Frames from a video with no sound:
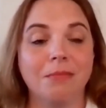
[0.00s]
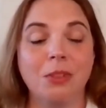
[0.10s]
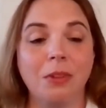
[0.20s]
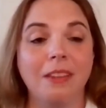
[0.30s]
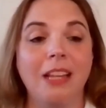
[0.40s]

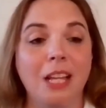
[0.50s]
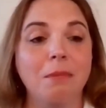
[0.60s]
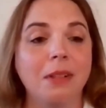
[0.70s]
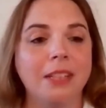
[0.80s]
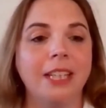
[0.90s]
so that they
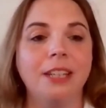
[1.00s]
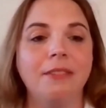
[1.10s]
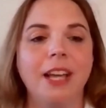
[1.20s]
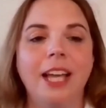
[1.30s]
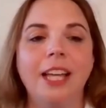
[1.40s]
can
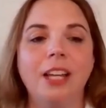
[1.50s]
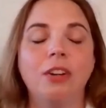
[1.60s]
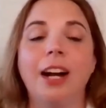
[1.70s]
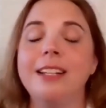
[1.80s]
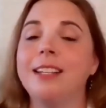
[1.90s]
believe, he
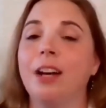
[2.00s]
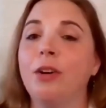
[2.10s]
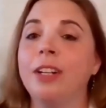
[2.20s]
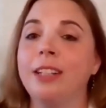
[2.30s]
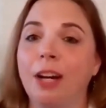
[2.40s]
cries
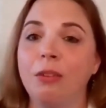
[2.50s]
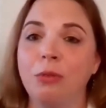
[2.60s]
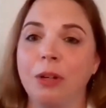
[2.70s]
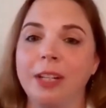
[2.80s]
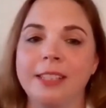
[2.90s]
out in a loud
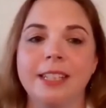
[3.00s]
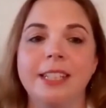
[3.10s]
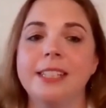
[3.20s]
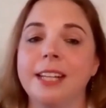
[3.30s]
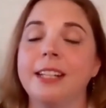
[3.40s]
voice and
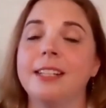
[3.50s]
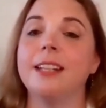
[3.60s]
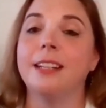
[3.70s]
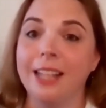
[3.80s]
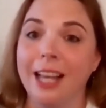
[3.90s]
he says,
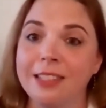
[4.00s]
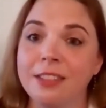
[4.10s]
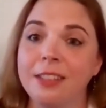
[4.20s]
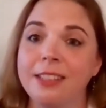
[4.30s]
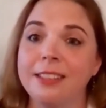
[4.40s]

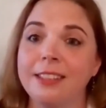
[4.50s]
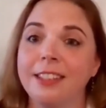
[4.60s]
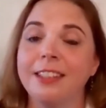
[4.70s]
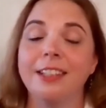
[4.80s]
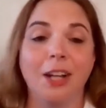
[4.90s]
Lazarus,
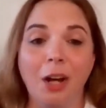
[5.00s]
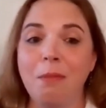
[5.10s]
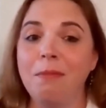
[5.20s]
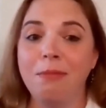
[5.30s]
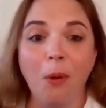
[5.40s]

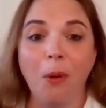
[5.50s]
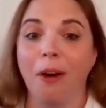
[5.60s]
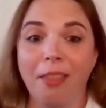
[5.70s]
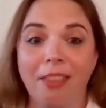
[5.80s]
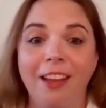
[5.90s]
come
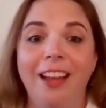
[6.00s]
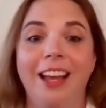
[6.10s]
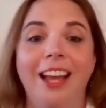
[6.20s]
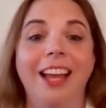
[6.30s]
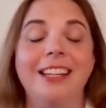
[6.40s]
forth.
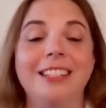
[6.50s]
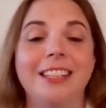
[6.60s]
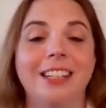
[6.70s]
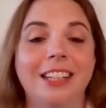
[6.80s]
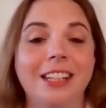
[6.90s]
And
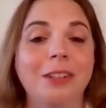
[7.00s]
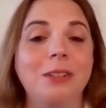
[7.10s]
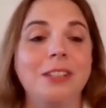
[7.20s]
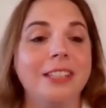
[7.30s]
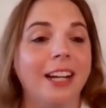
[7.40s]
he
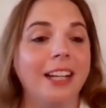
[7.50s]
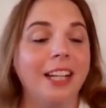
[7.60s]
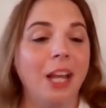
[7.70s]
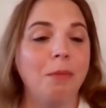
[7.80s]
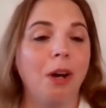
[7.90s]
who had died
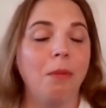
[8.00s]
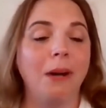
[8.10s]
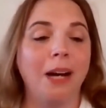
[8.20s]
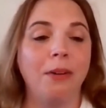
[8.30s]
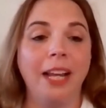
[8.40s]
came out
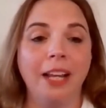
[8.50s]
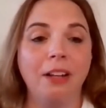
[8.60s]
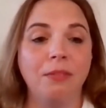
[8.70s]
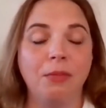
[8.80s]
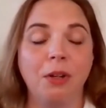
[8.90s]
bound
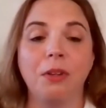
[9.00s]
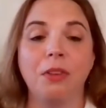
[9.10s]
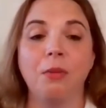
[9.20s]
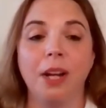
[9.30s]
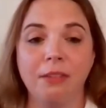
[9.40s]
hand and foot
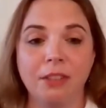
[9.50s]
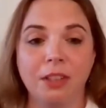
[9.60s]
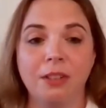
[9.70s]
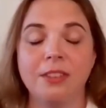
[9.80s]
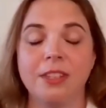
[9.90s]
with grave
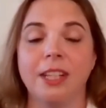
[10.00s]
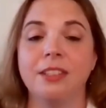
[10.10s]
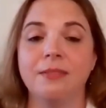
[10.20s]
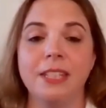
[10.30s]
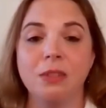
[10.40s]
clothes, and
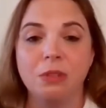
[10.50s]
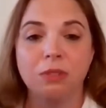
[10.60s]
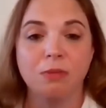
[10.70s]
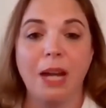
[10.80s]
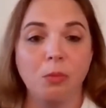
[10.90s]
his face
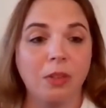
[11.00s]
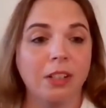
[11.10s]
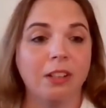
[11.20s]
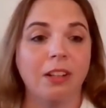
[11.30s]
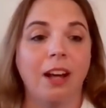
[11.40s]
was wrapped with
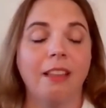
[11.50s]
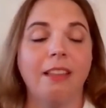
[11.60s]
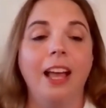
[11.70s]
a cloth.